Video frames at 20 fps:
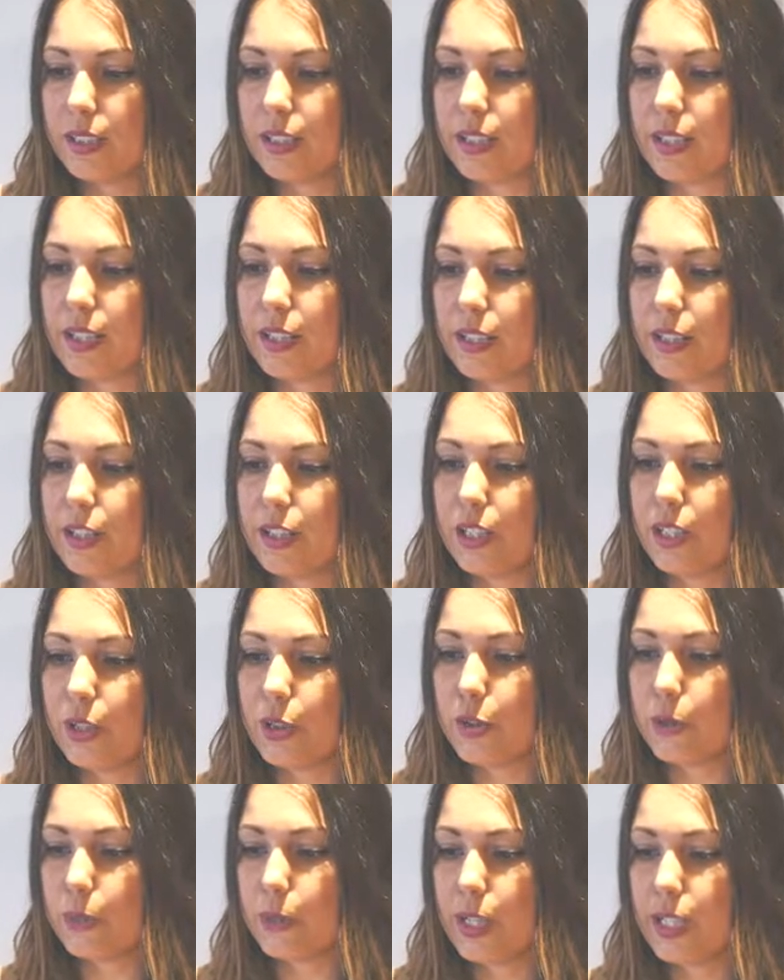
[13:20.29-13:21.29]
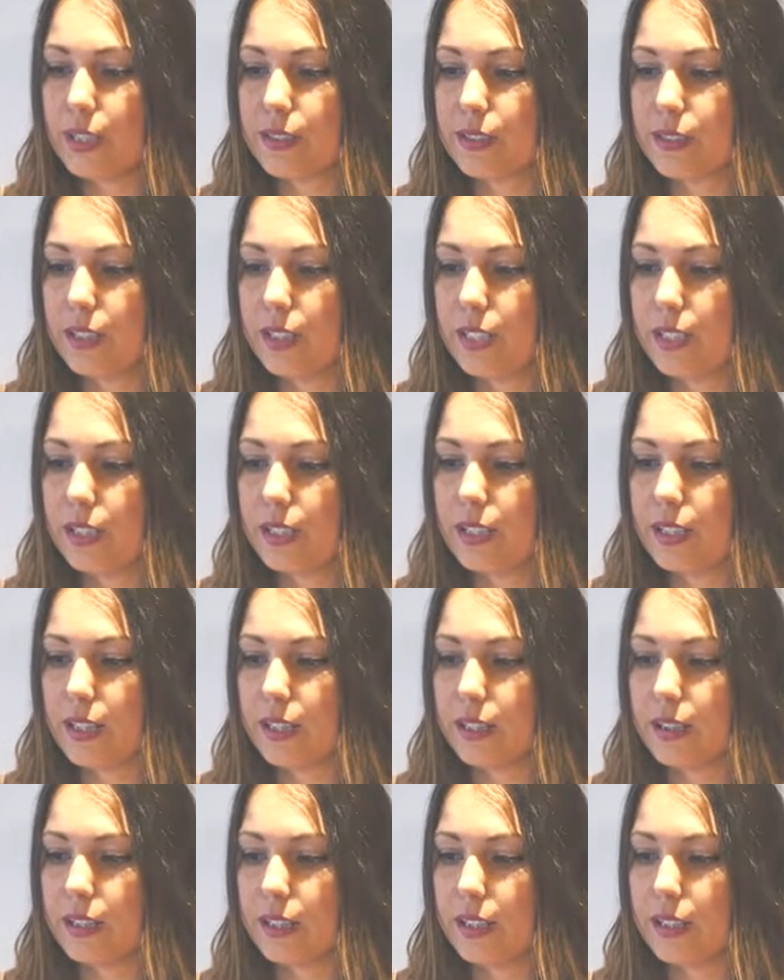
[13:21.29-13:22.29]
Uh, here you, we can see
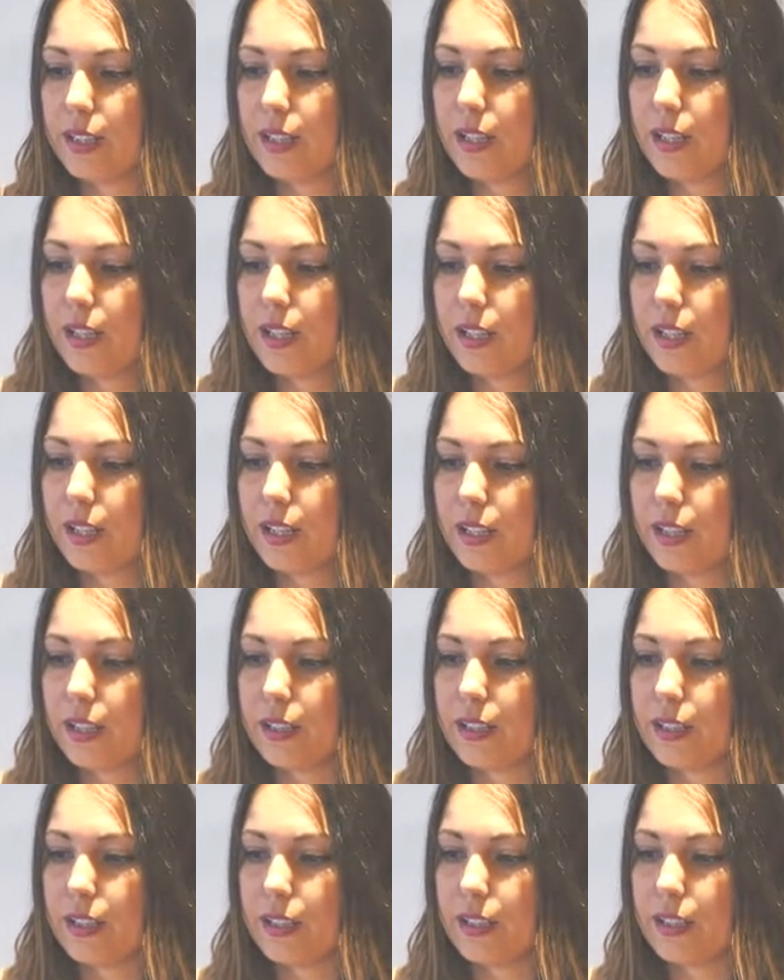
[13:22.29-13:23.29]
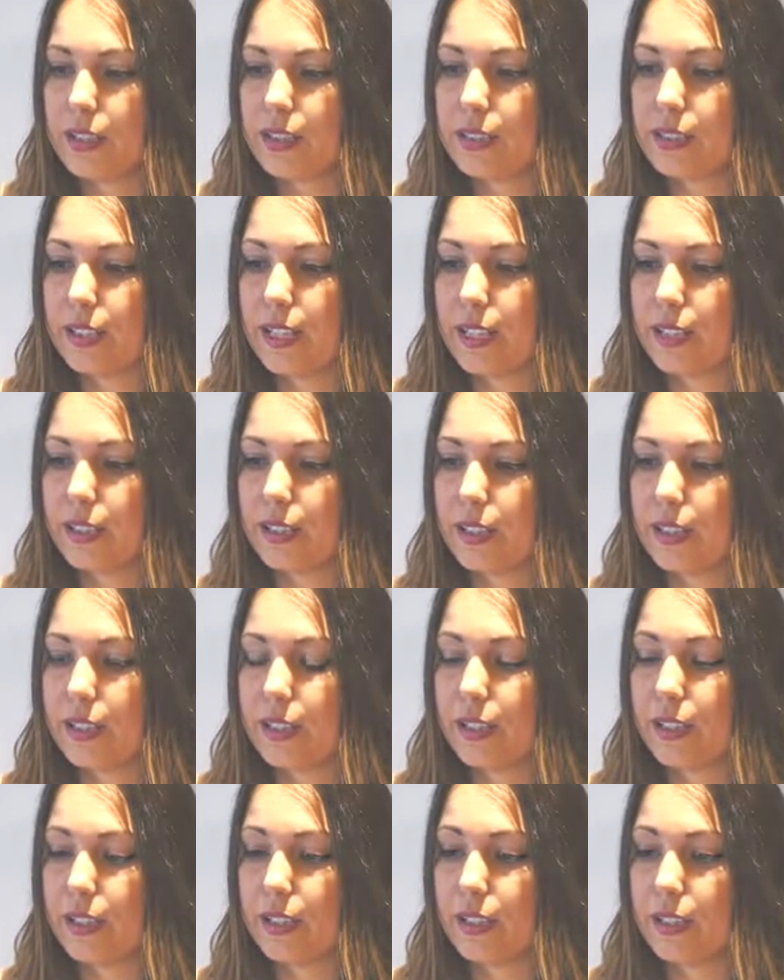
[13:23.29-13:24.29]
that uh, there is like
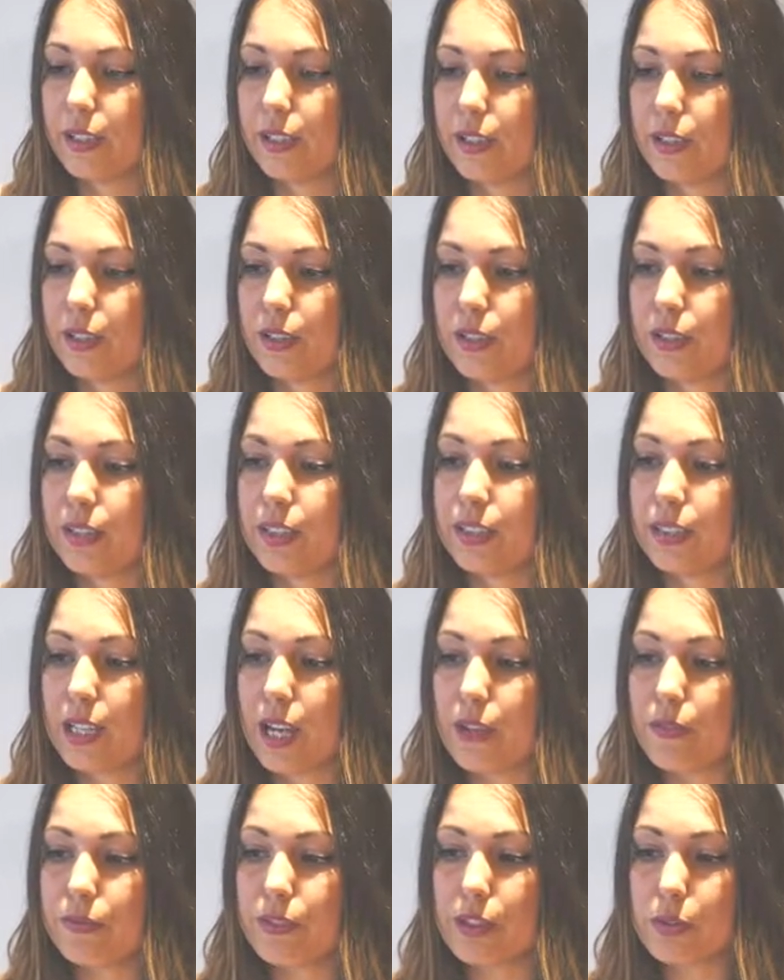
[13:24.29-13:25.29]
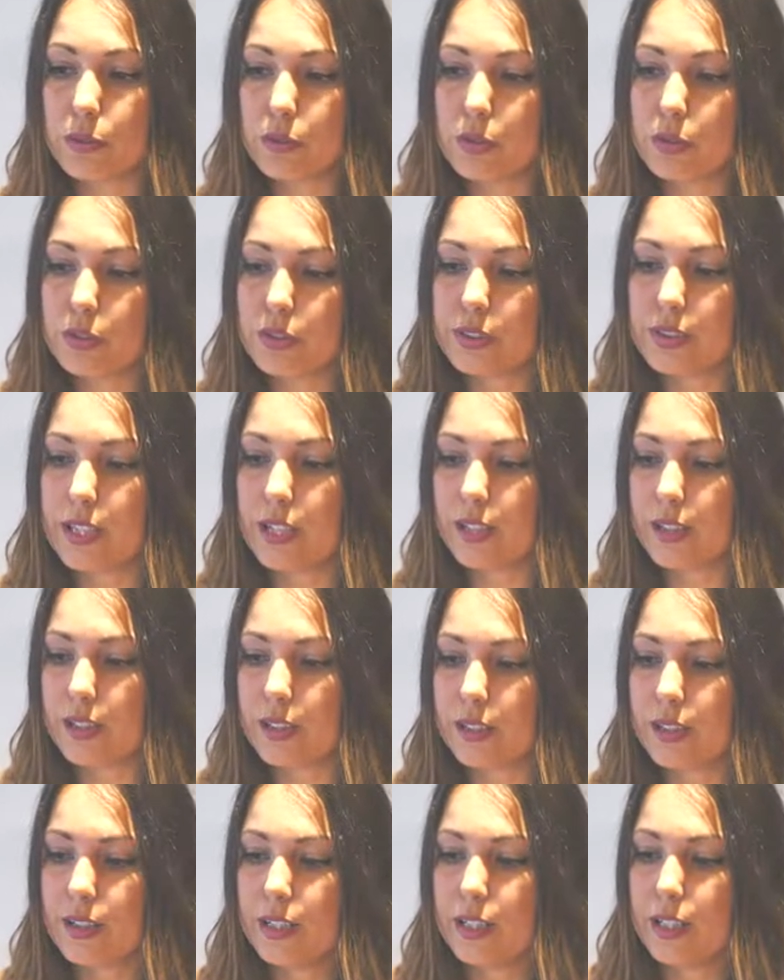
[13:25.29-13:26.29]
uh, typha roots that
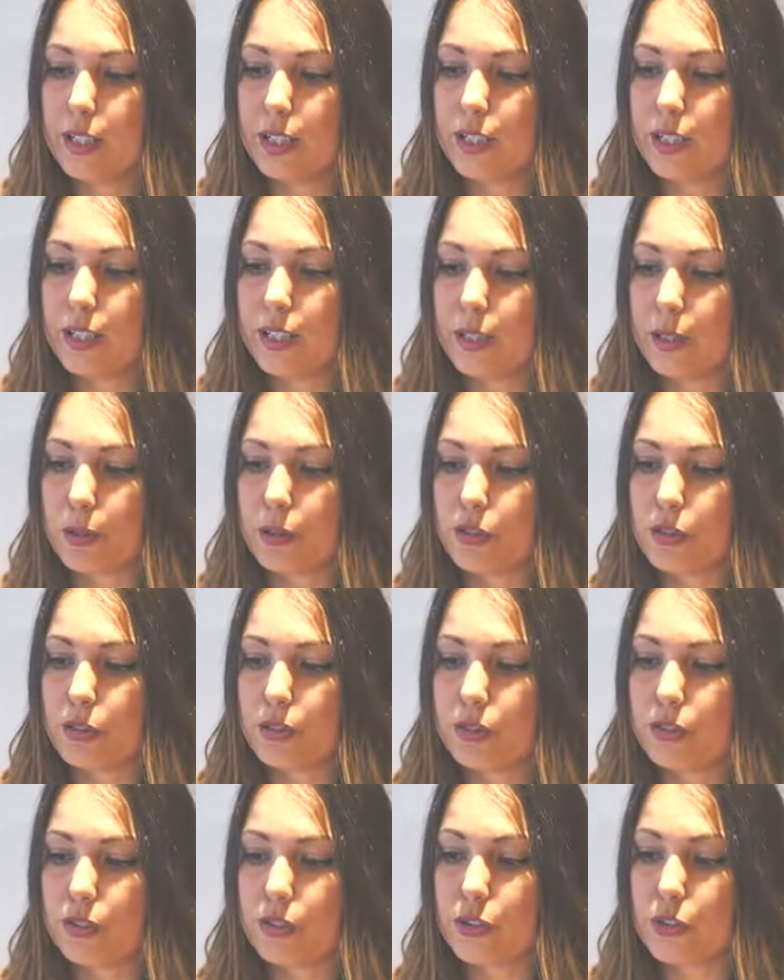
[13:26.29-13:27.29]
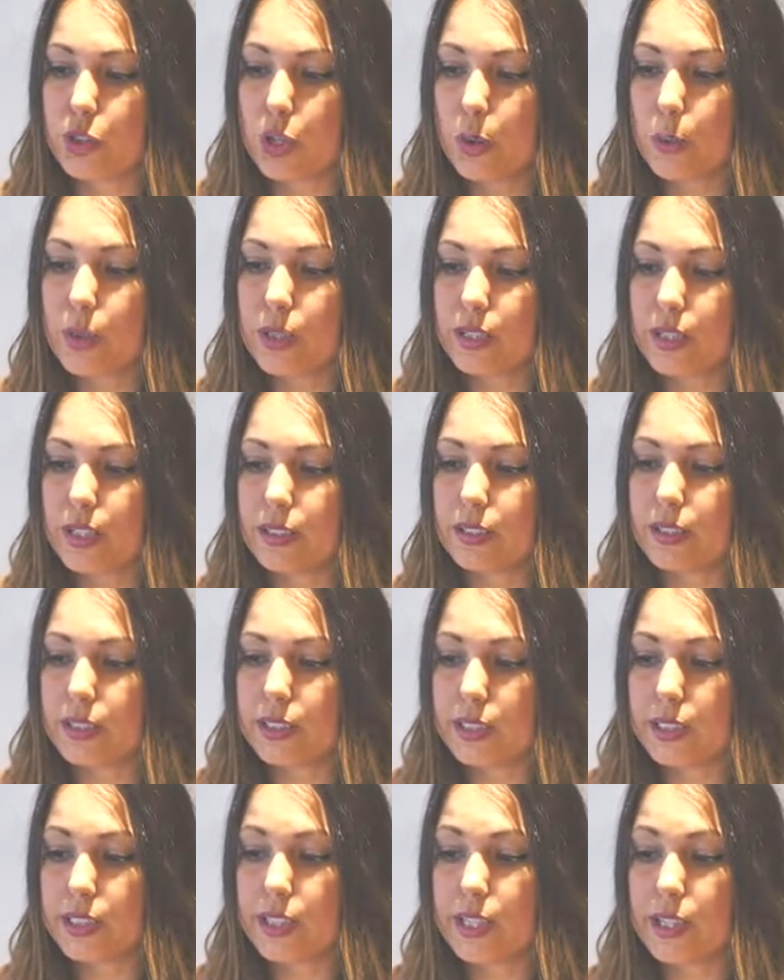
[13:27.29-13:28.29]
are uh, showing that there
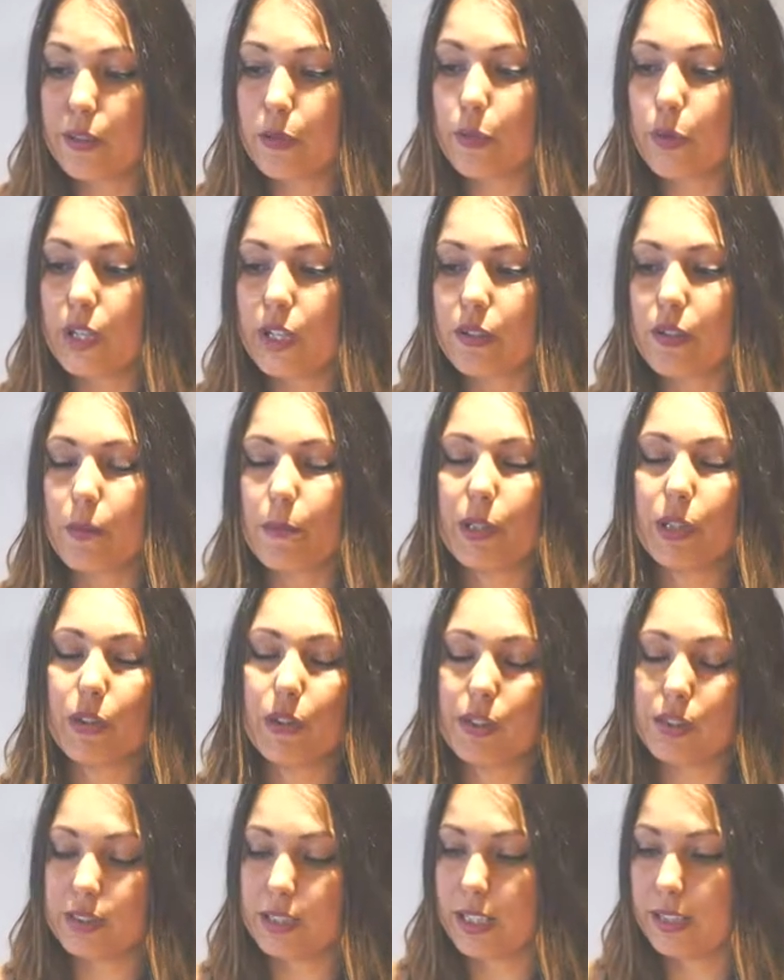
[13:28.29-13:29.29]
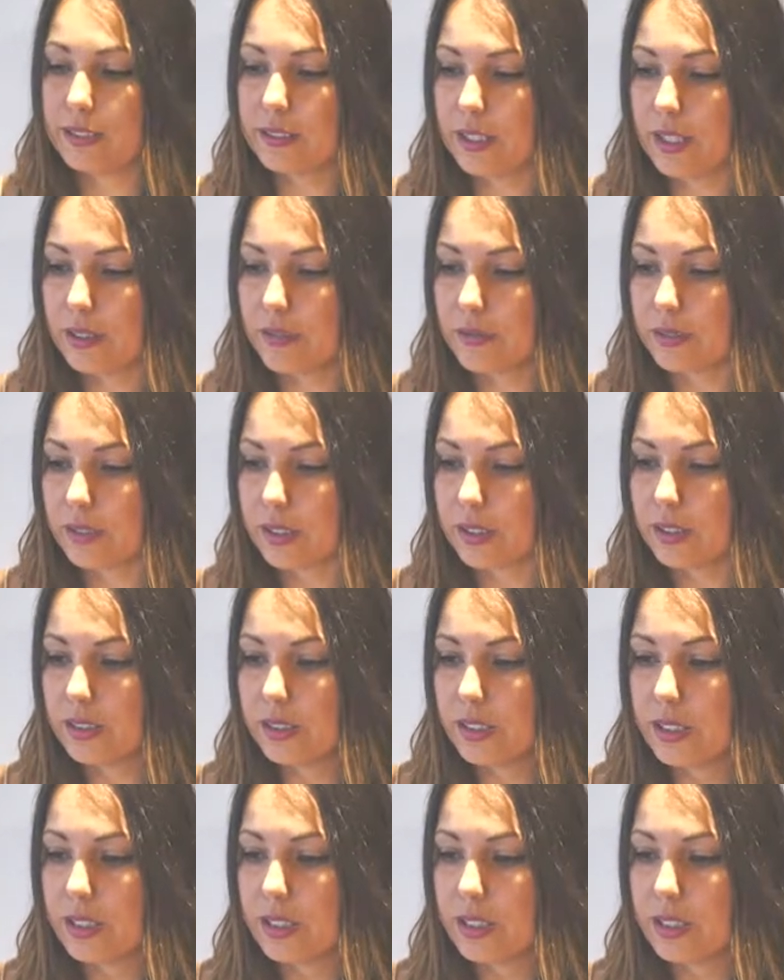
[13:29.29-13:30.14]
is C3 graminoids like typha